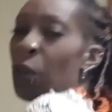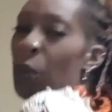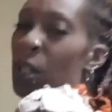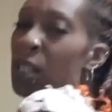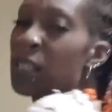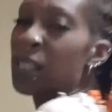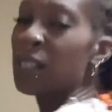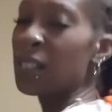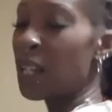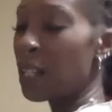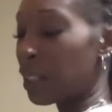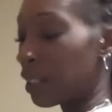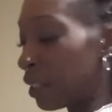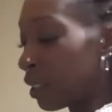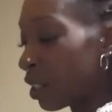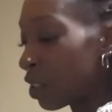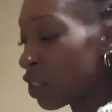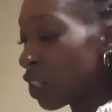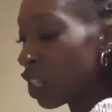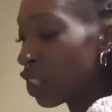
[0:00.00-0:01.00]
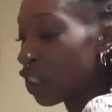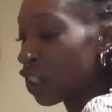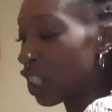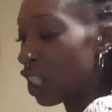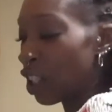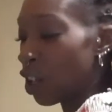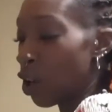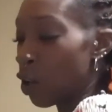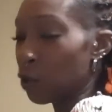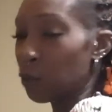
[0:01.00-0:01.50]
wasn't nothing to just
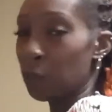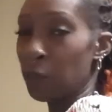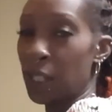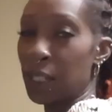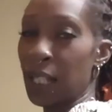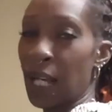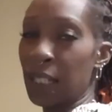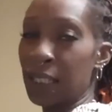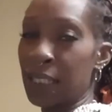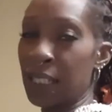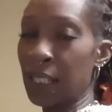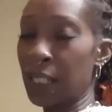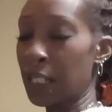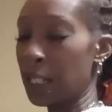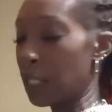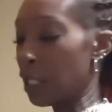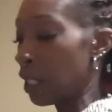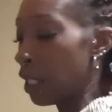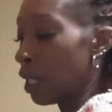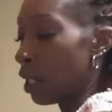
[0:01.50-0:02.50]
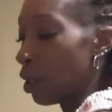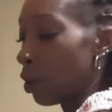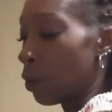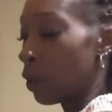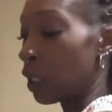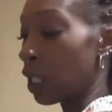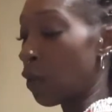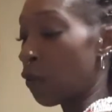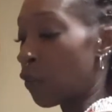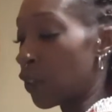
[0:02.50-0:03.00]
shake out my natty
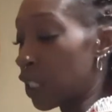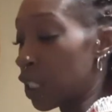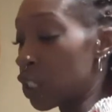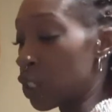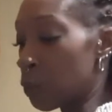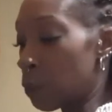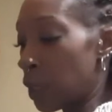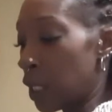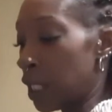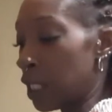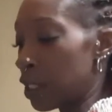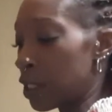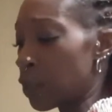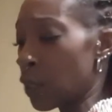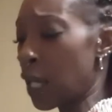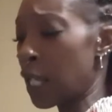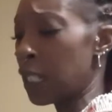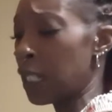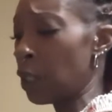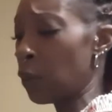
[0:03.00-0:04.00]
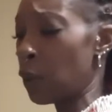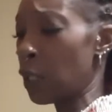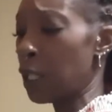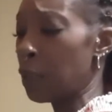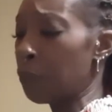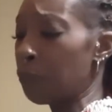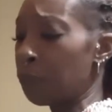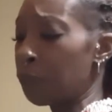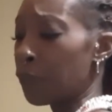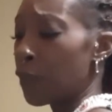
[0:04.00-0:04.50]
when I finished bathing. So anyway,
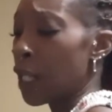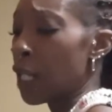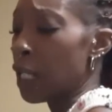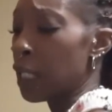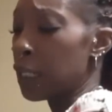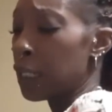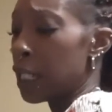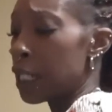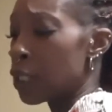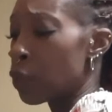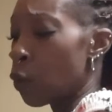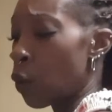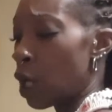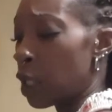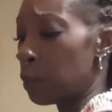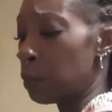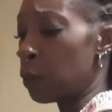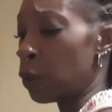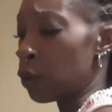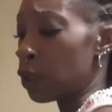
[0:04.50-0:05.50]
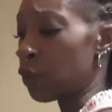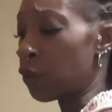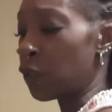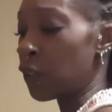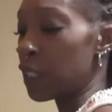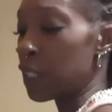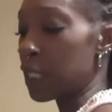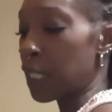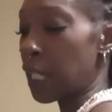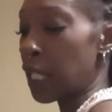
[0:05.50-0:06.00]
this one
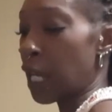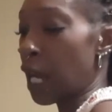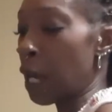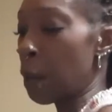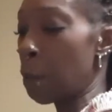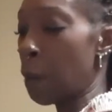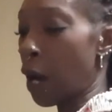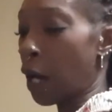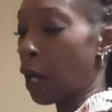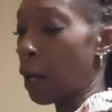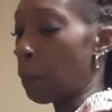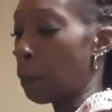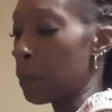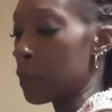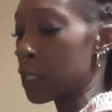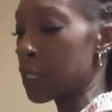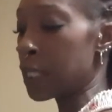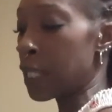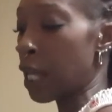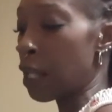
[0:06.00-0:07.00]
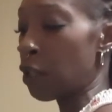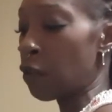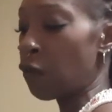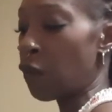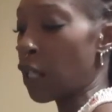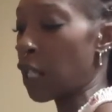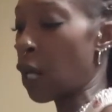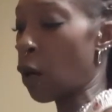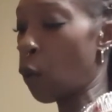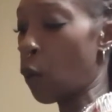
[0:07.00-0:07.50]
beautiful day I pack up myself
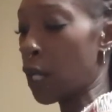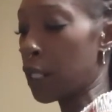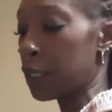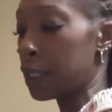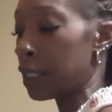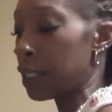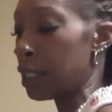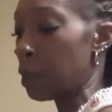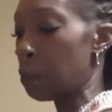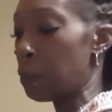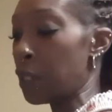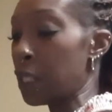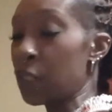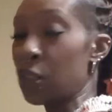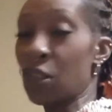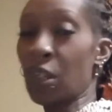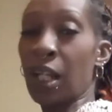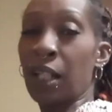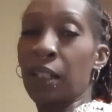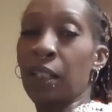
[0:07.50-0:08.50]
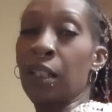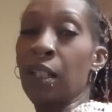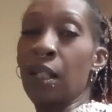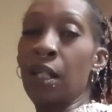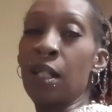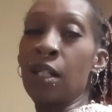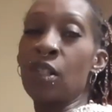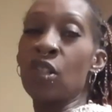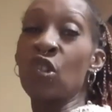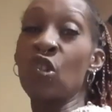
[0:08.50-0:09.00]
and I went to the beach and
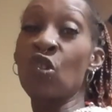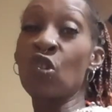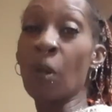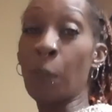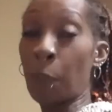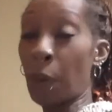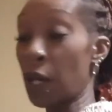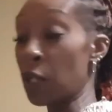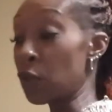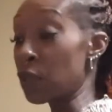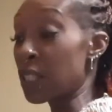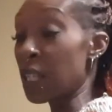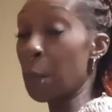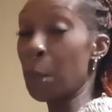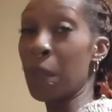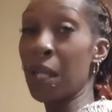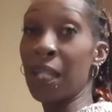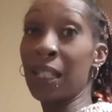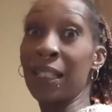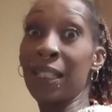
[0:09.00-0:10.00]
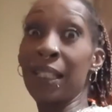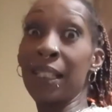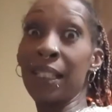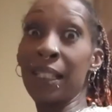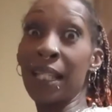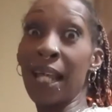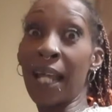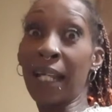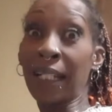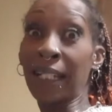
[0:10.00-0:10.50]
strip. I used to bathe
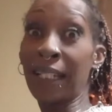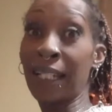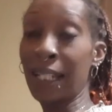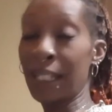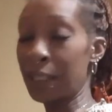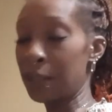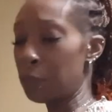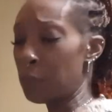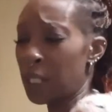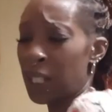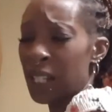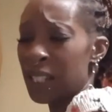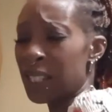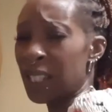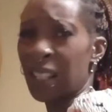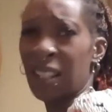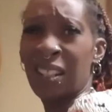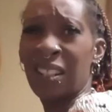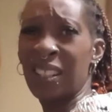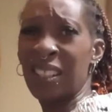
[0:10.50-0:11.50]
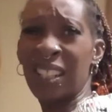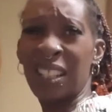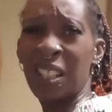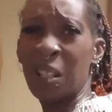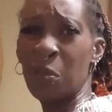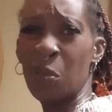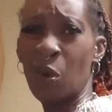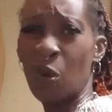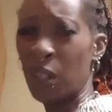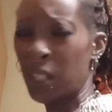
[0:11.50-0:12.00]
naked because it's early in the
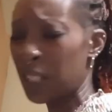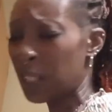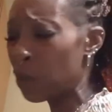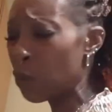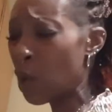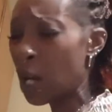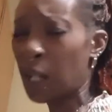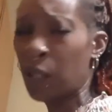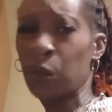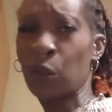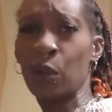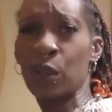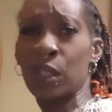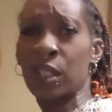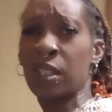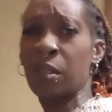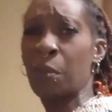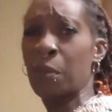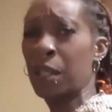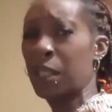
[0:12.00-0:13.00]
morning, we're close to be